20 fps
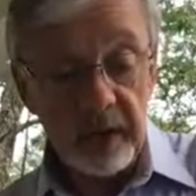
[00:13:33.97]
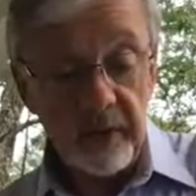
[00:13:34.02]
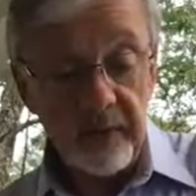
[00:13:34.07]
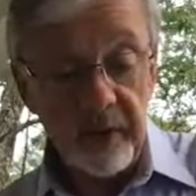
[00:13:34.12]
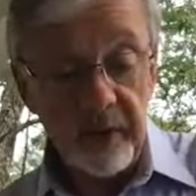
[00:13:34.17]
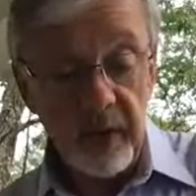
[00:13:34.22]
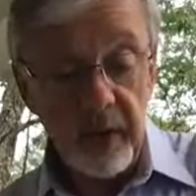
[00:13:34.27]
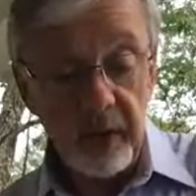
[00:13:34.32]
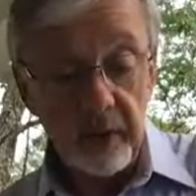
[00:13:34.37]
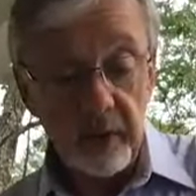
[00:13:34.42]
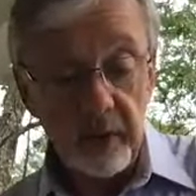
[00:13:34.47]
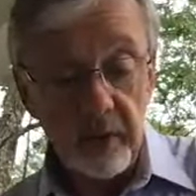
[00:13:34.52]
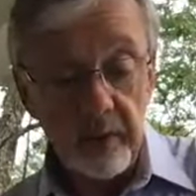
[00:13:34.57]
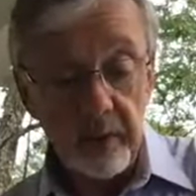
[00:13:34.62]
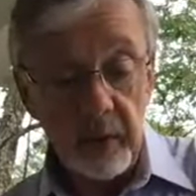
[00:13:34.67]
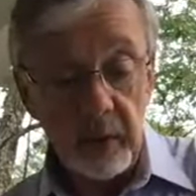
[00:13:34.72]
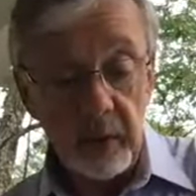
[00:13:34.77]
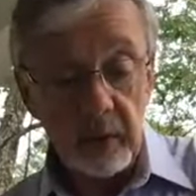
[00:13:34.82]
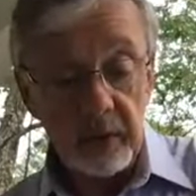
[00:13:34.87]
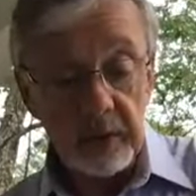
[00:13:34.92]
the Father of
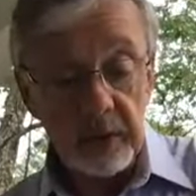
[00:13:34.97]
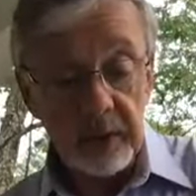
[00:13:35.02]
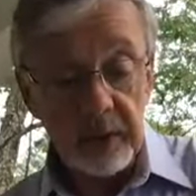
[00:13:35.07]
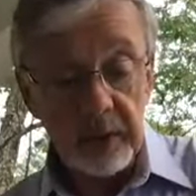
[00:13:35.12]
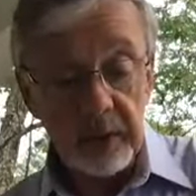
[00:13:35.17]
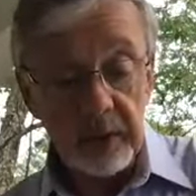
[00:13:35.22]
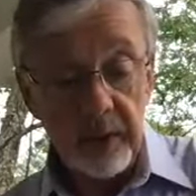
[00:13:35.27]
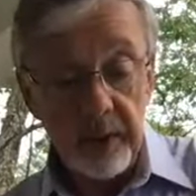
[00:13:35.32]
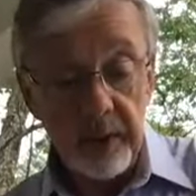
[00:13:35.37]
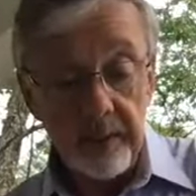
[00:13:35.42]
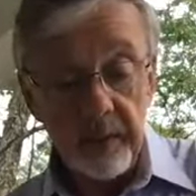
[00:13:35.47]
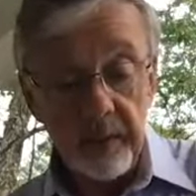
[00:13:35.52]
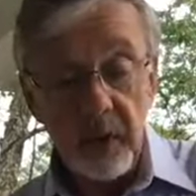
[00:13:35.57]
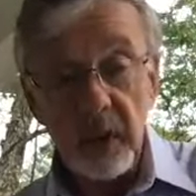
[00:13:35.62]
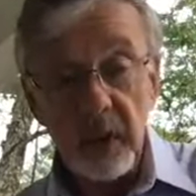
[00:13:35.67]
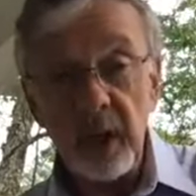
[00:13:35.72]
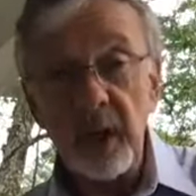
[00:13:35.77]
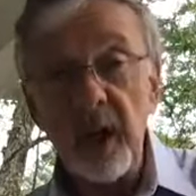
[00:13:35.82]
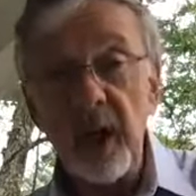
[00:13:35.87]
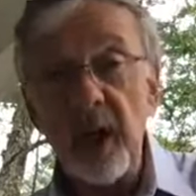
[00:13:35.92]
mercies
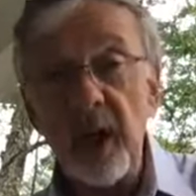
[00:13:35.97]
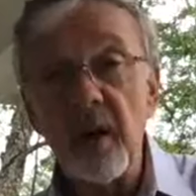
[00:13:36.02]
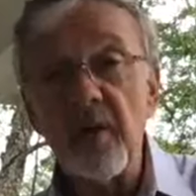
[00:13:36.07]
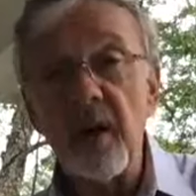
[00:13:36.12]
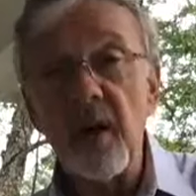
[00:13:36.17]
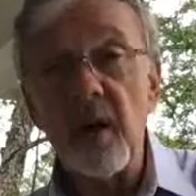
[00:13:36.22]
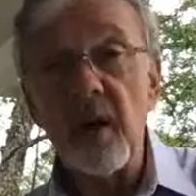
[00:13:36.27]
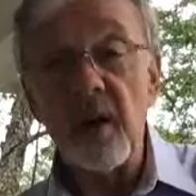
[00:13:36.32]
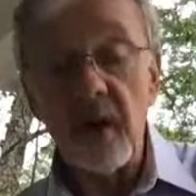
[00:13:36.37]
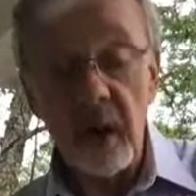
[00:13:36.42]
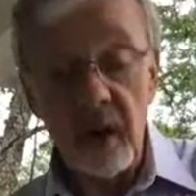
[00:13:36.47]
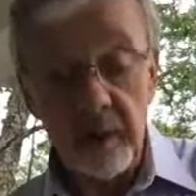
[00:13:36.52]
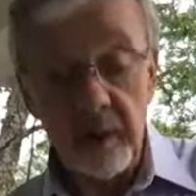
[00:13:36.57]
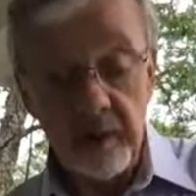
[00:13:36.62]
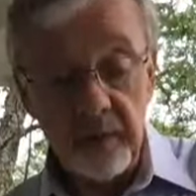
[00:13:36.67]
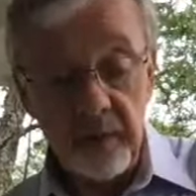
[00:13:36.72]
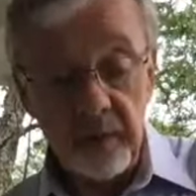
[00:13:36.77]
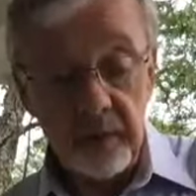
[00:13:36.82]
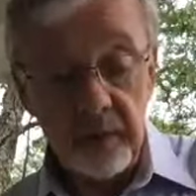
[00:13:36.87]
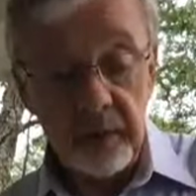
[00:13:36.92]
and God of all
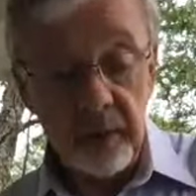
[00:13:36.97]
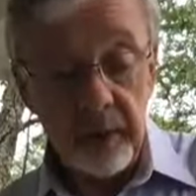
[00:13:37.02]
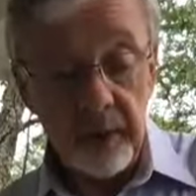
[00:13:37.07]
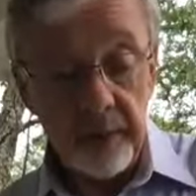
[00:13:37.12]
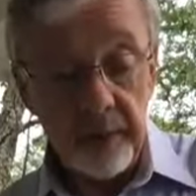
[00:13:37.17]
comfort,